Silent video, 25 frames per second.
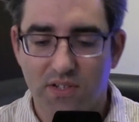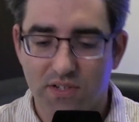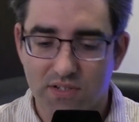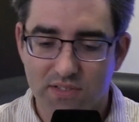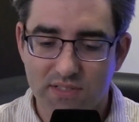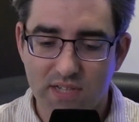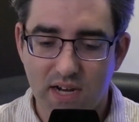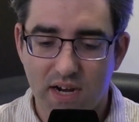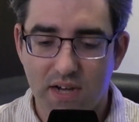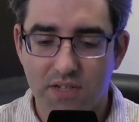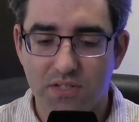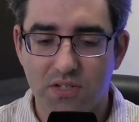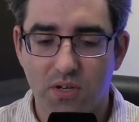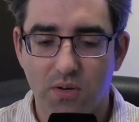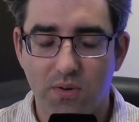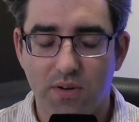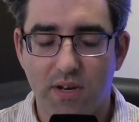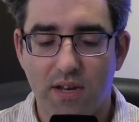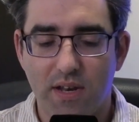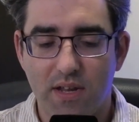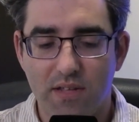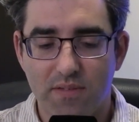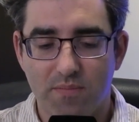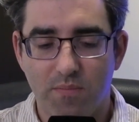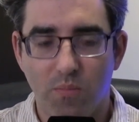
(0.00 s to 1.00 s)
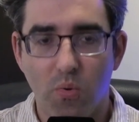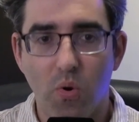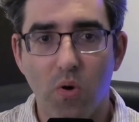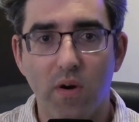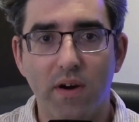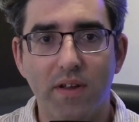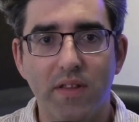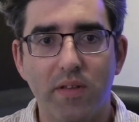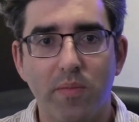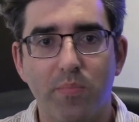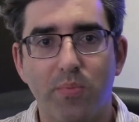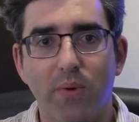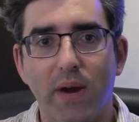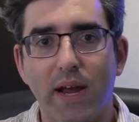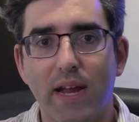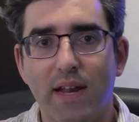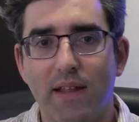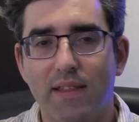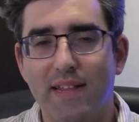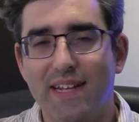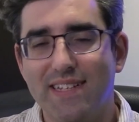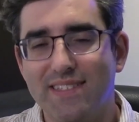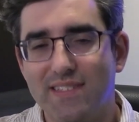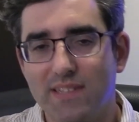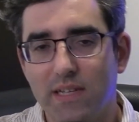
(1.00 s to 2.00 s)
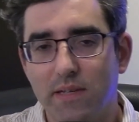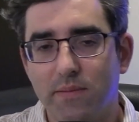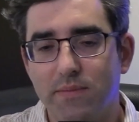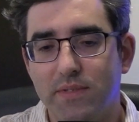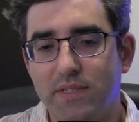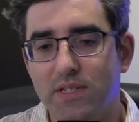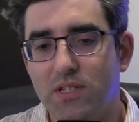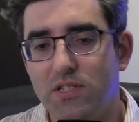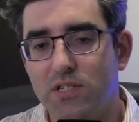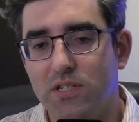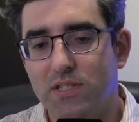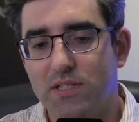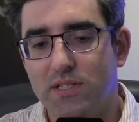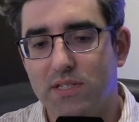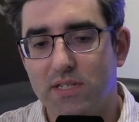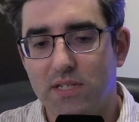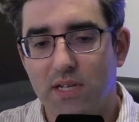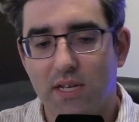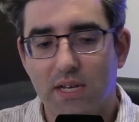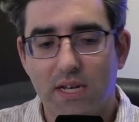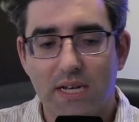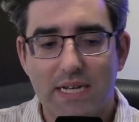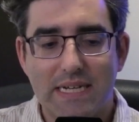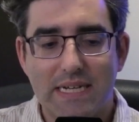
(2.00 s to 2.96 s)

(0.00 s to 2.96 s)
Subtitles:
Your serotonin is more in the brain, and that seems to just